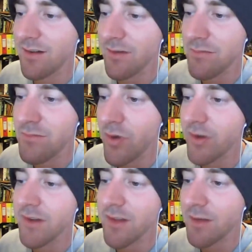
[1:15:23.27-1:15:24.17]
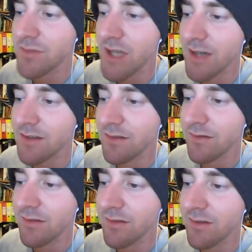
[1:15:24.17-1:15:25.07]
most of the
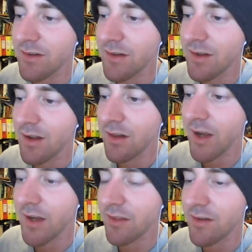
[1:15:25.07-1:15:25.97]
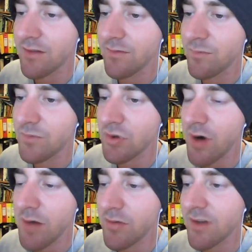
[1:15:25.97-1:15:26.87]
objectives, like the
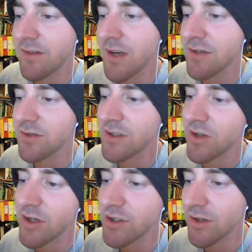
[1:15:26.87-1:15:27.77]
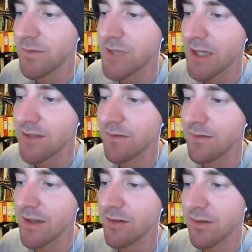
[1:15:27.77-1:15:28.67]
primary, secondary, tertiary objectives that
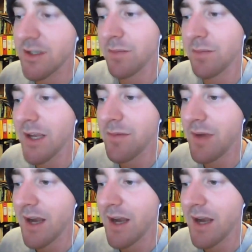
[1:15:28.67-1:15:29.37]
are in your player pack,